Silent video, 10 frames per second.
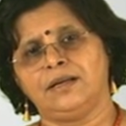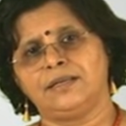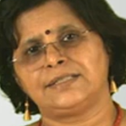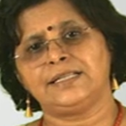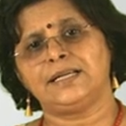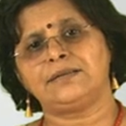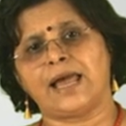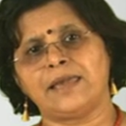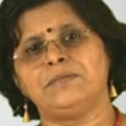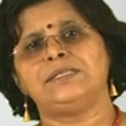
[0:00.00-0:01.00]
Say the
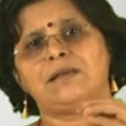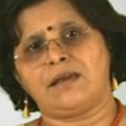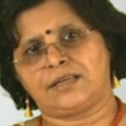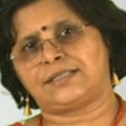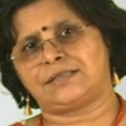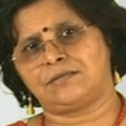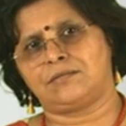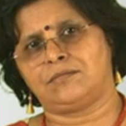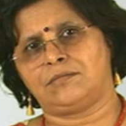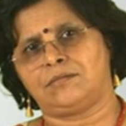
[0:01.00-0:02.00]
time is x.
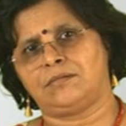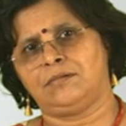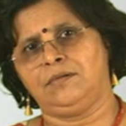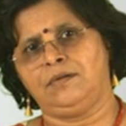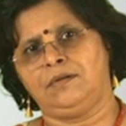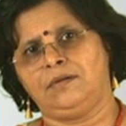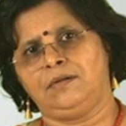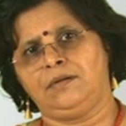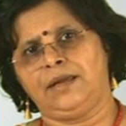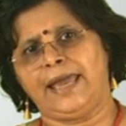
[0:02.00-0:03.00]

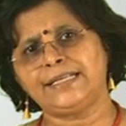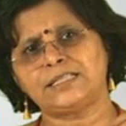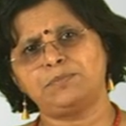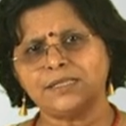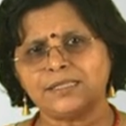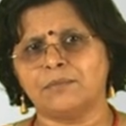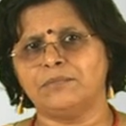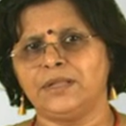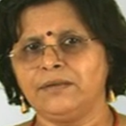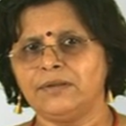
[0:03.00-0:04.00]
X plus
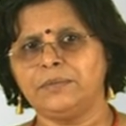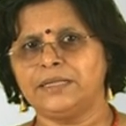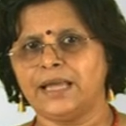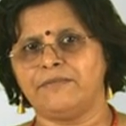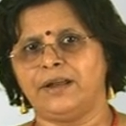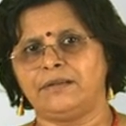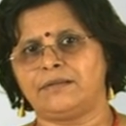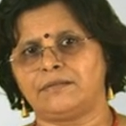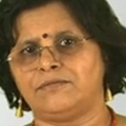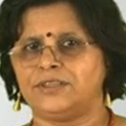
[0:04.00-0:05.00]
something will be the
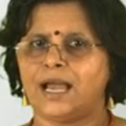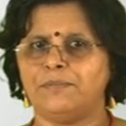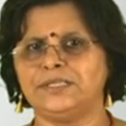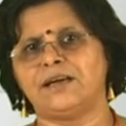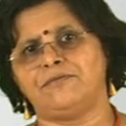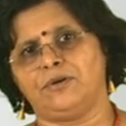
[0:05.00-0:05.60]
event which happens up